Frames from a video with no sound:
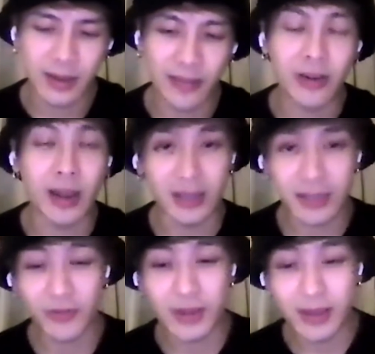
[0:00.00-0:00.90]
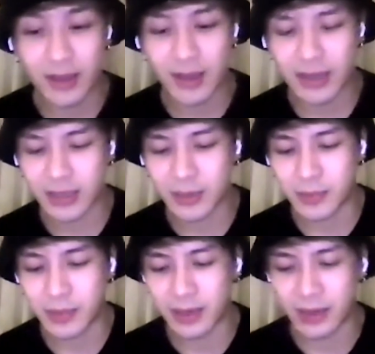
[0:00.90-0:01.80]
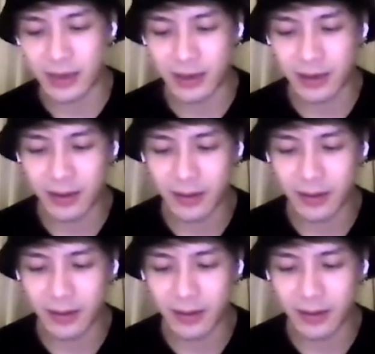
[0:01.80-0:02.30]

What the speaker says: philosophy has been,